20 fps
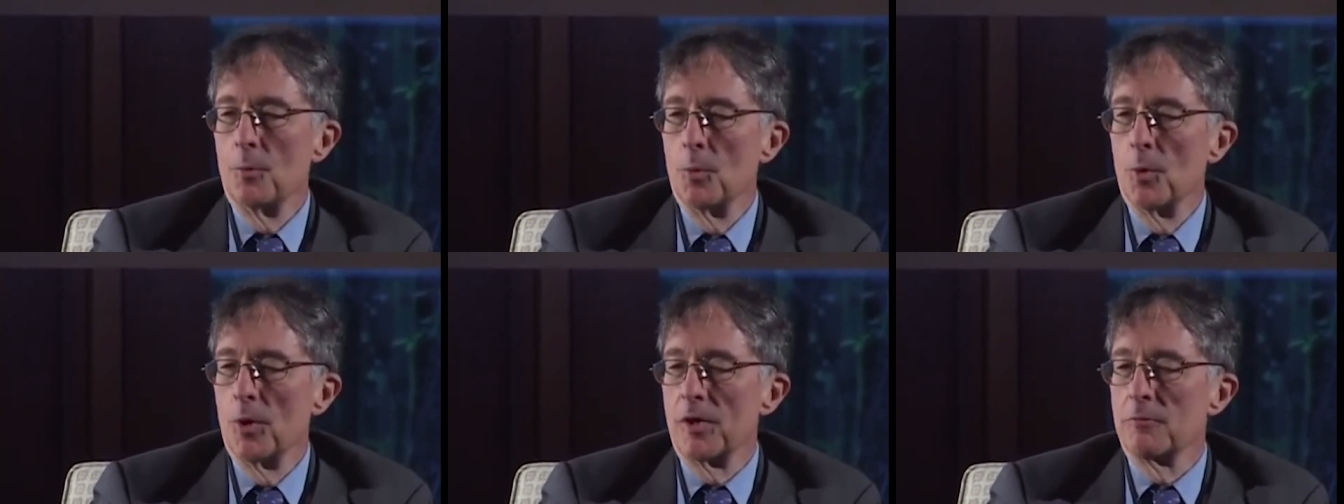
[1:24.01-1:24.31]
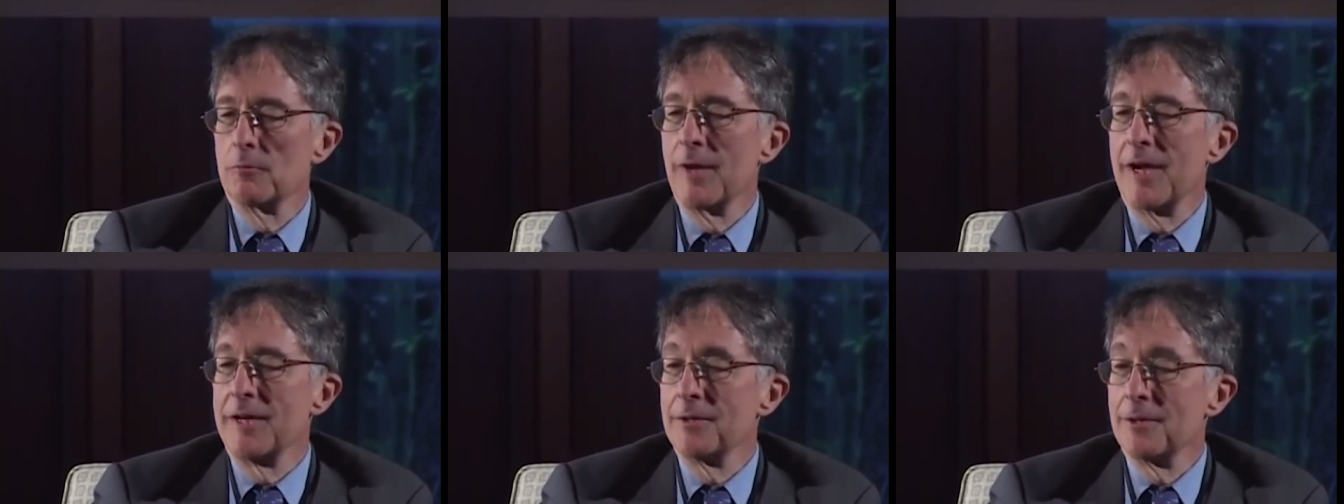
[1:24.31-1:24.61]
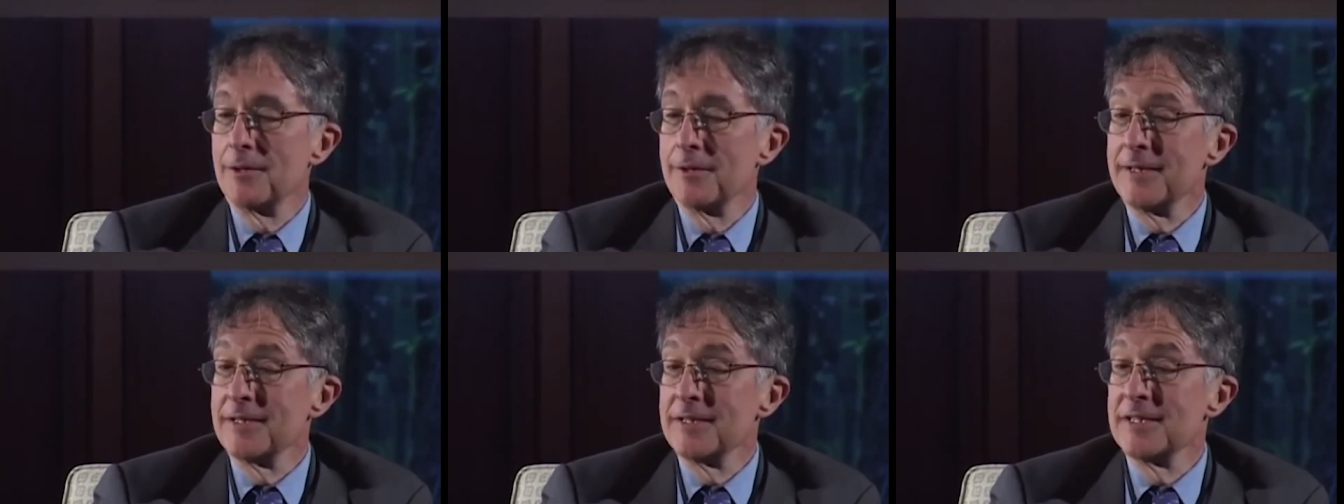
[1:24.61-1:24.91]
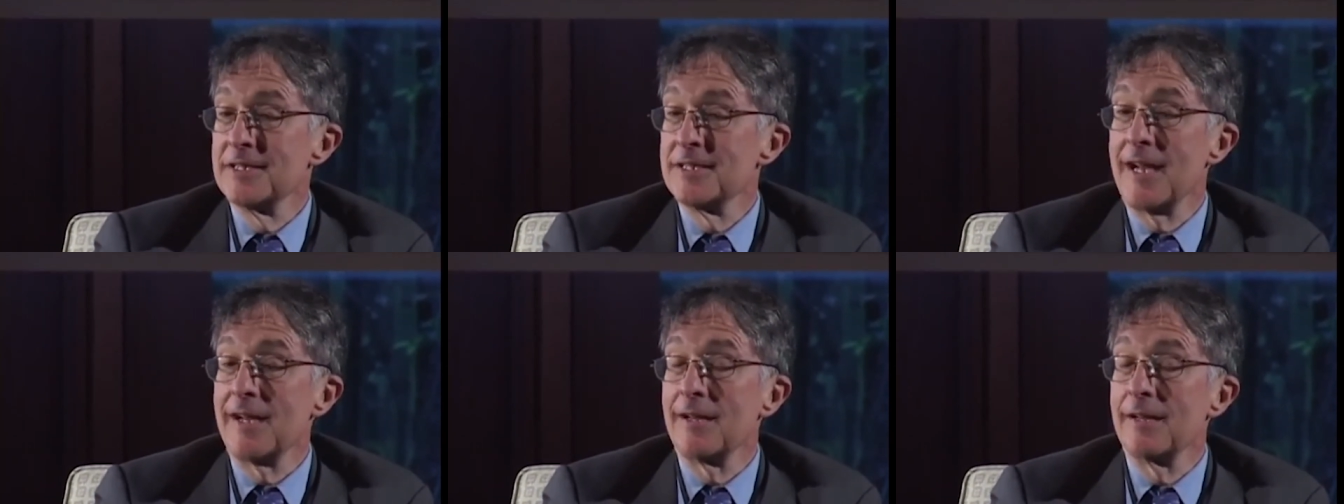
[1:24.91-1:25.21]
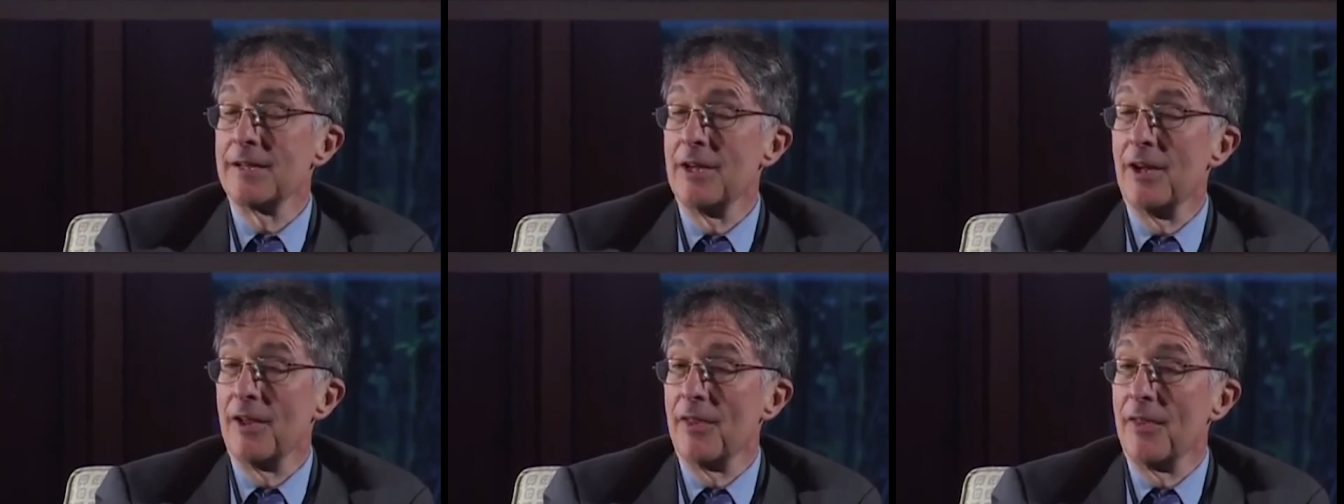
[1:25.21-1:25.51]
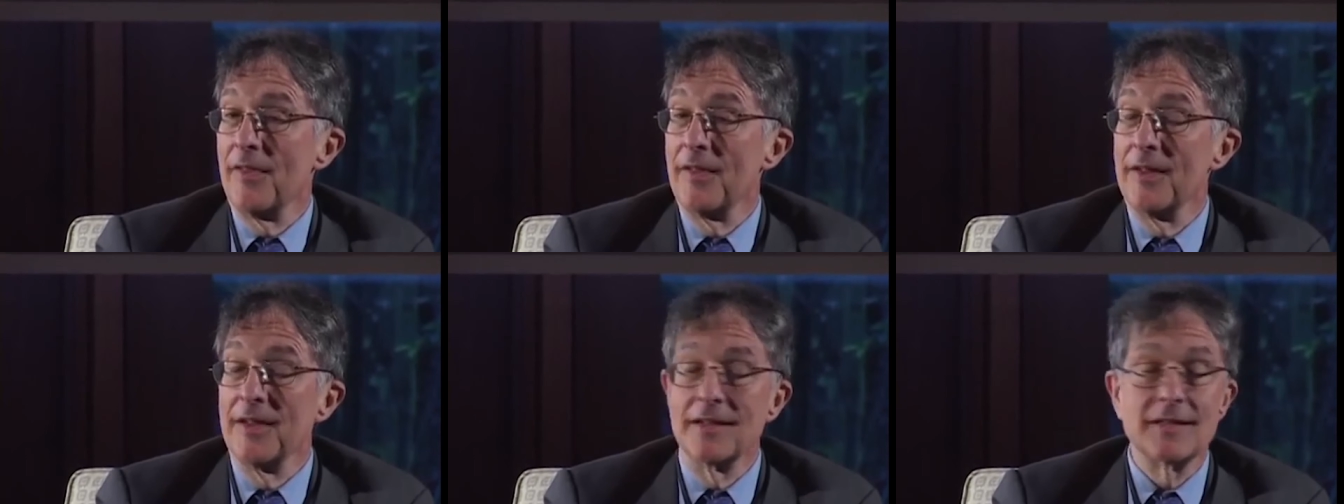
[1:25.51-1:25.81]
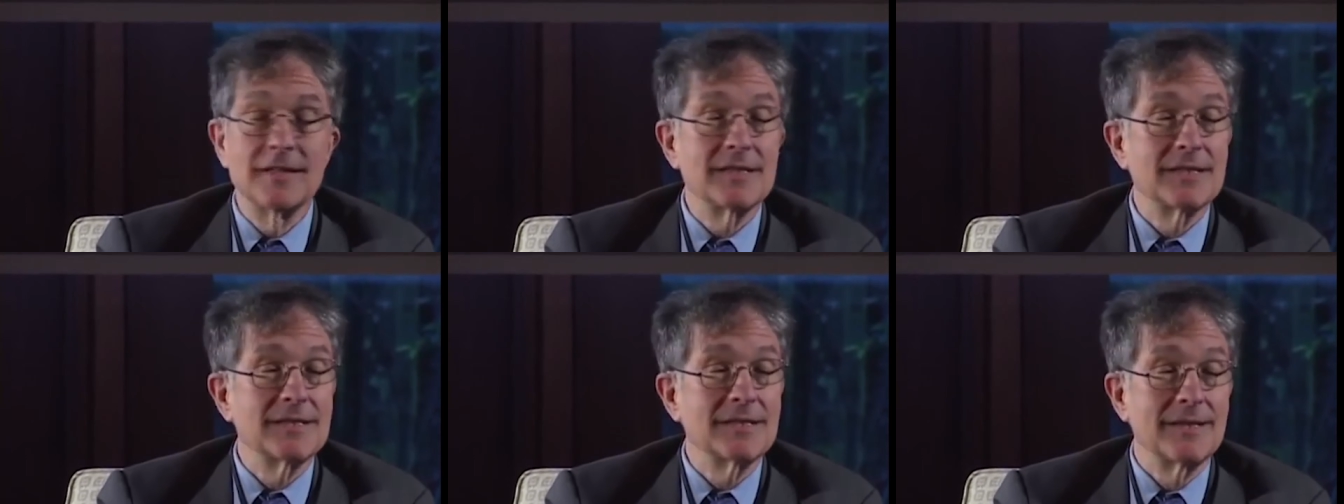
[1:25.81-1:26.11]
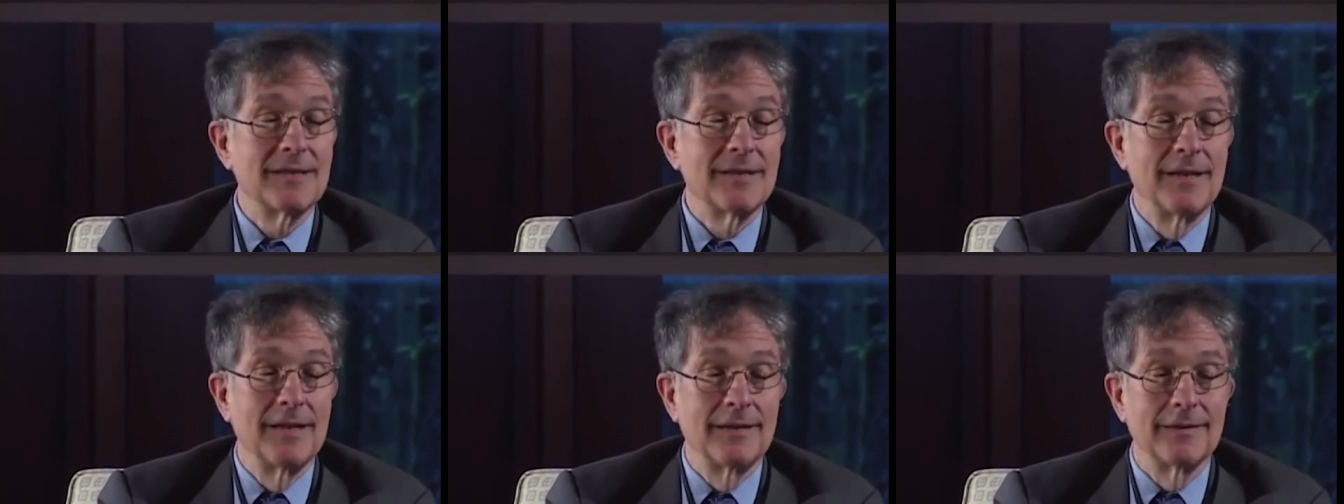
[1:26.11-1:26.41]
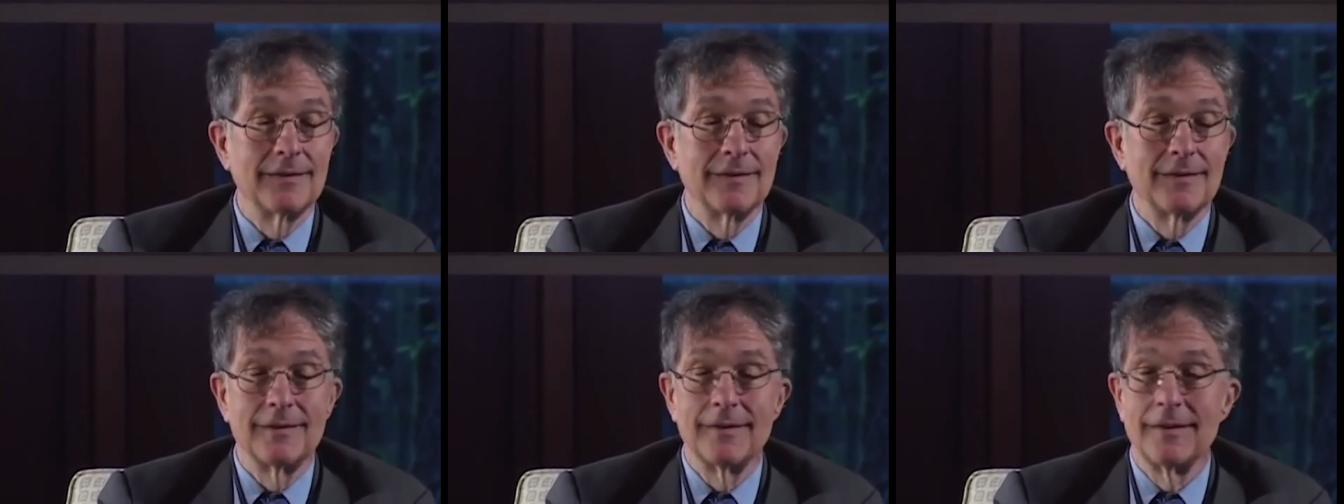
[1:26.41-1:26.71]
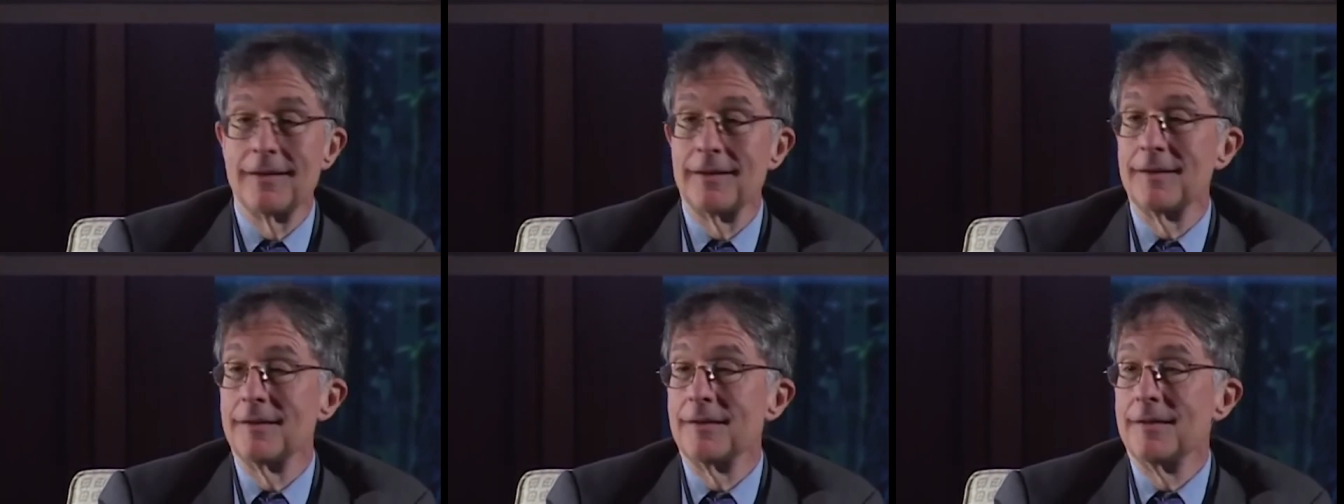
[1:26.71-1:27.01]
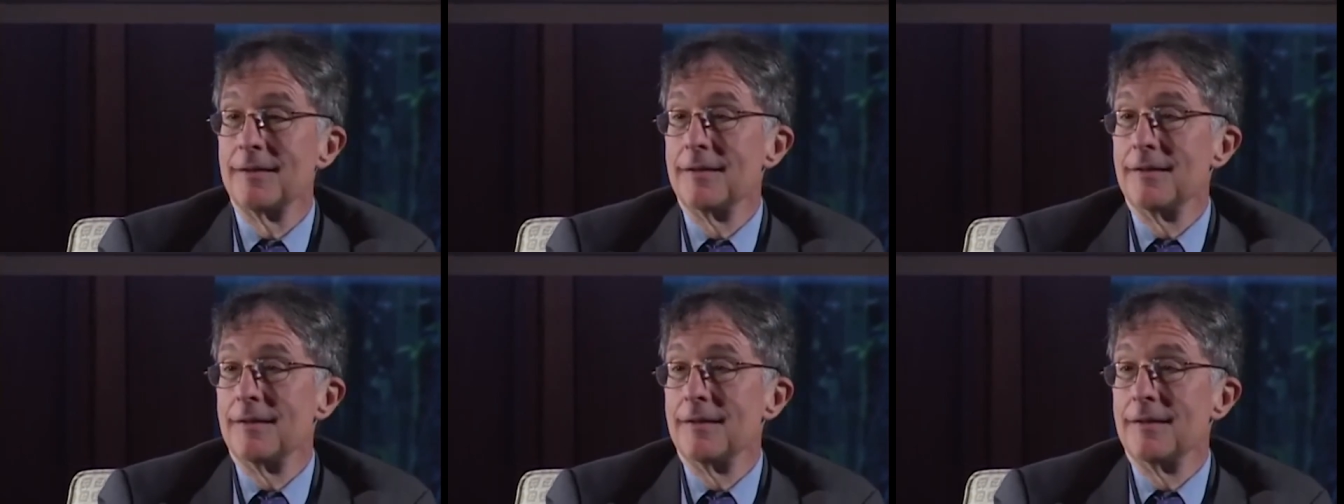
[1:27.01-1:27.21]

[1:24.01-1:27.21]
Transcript: work regularly and steadily on things. And uh,